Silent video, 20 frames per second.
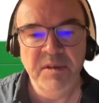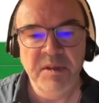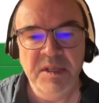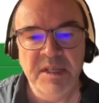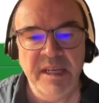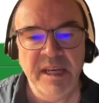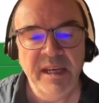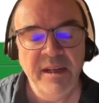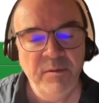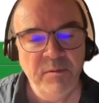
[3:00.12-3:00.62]

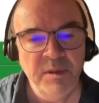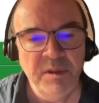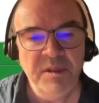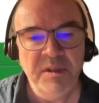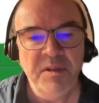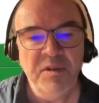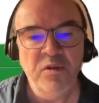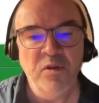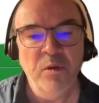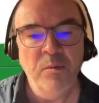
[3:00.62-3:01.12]
scale,
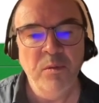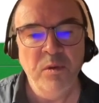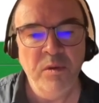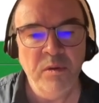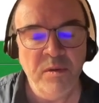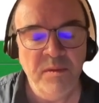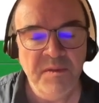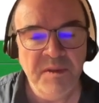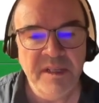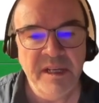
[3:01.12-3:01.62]
which is
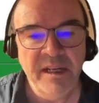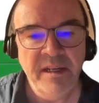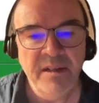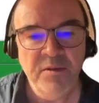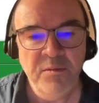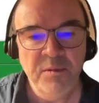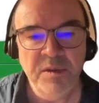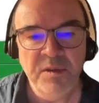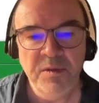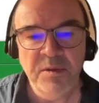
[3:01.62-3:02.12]
Kolmogorov
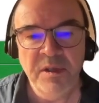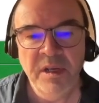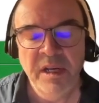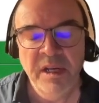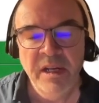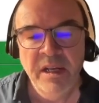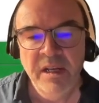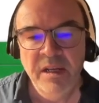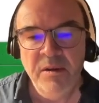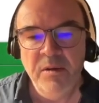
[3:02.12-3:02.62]
scales, which
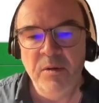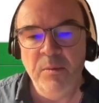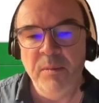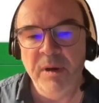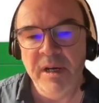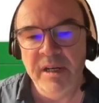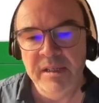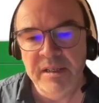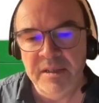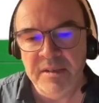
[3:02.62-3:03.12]

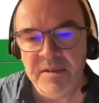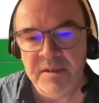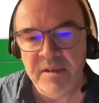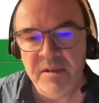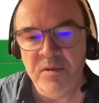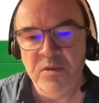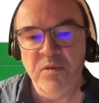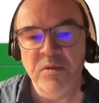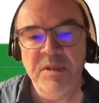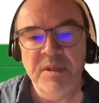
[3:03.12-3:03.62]
marks
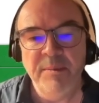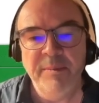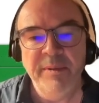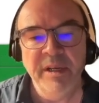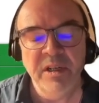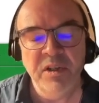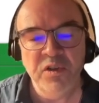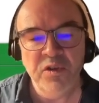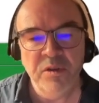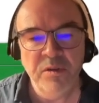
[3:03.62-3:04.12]
the
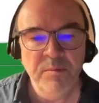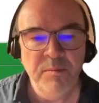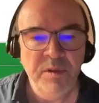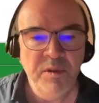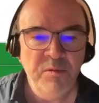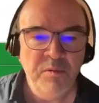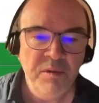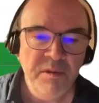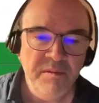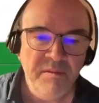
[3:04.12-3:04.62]
separation
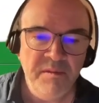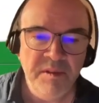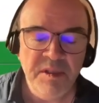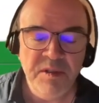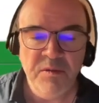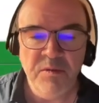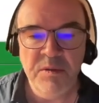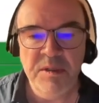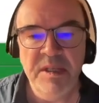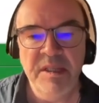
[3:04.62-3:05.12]
between
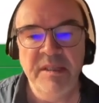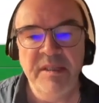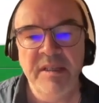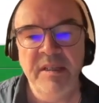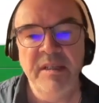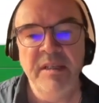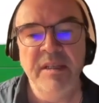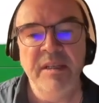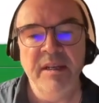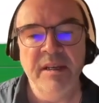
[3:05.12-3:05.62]

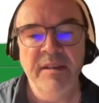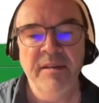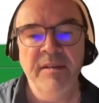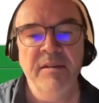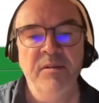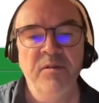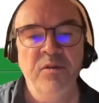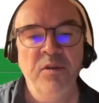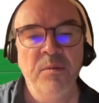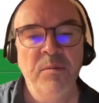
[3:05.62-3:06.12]
viscosity
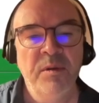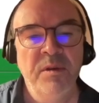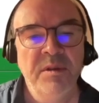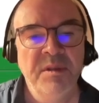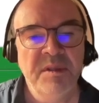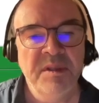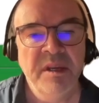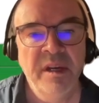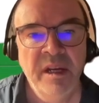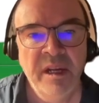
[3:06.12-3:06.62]
and
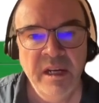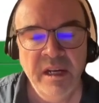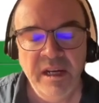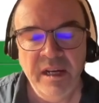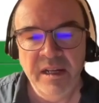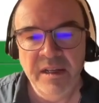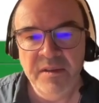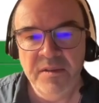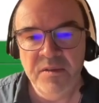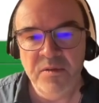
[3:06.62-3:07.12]
turbulence,
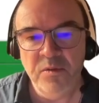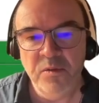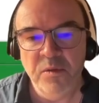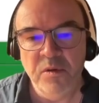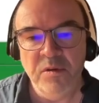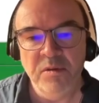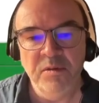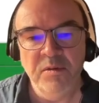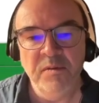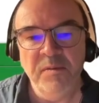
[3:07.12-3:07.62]
and the
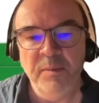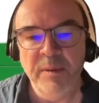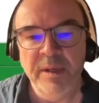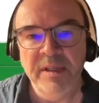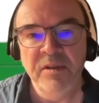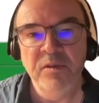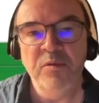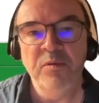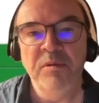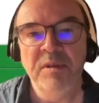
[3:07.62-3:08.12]
order of
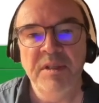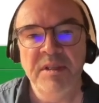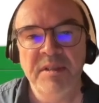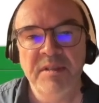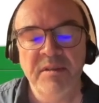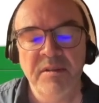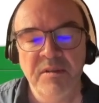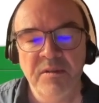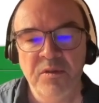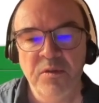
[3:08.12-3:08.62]
magnitude
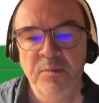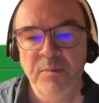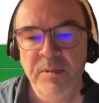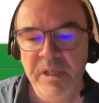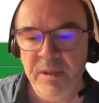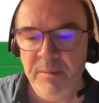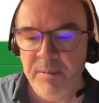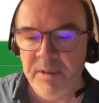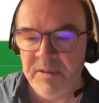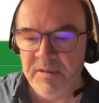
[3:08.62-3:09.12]
is the
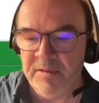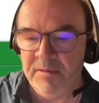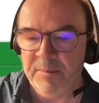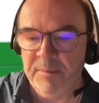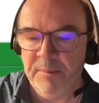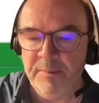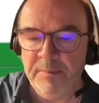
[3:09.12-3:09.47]
millimeter.